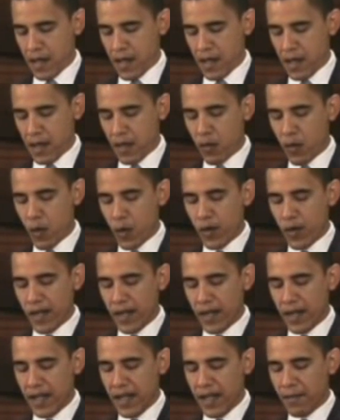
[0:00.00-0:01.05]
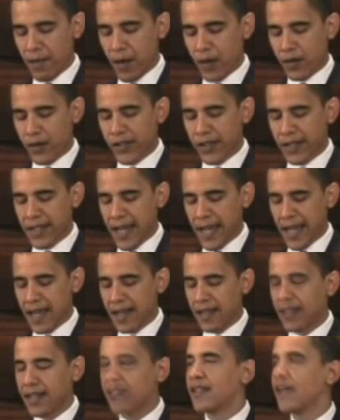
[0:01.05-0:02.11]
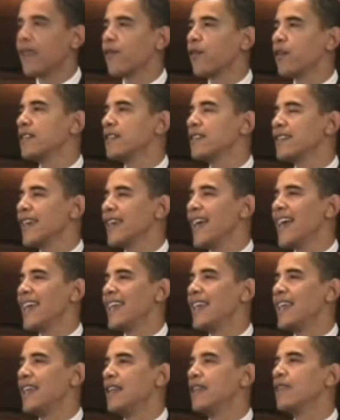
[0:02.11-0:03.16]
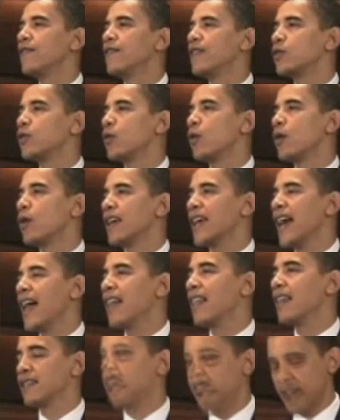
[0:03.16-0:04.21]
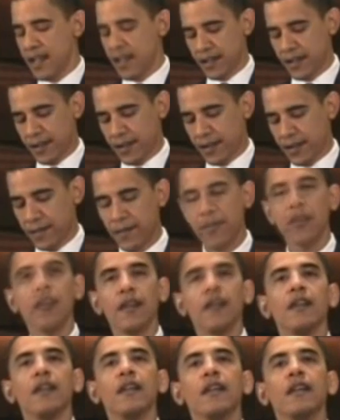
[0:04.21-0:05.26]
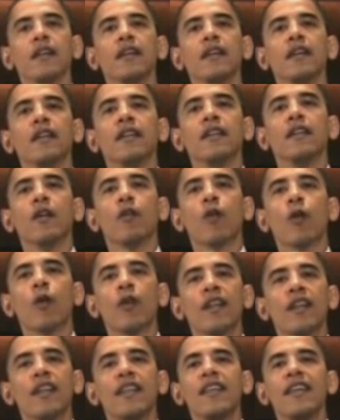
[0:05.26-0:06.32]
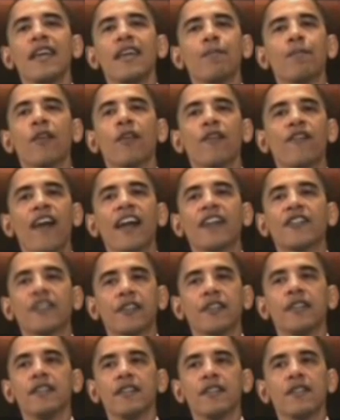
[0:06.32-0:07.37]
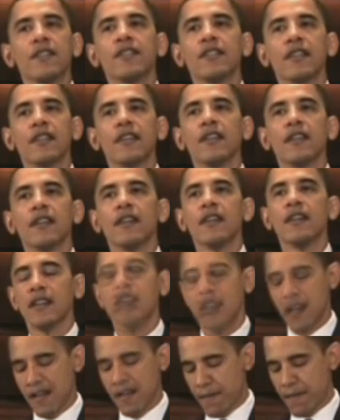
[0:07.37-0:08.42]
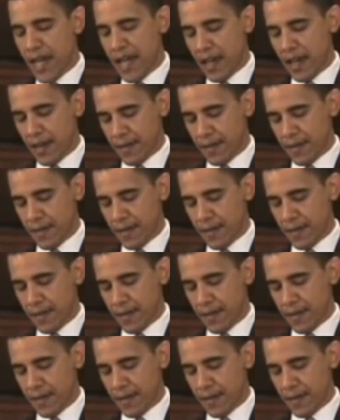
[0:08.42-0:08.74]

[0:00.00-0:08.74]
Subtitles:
They're rooted in both societal indifference and individual callousness. They're rooted in the imperfections of man.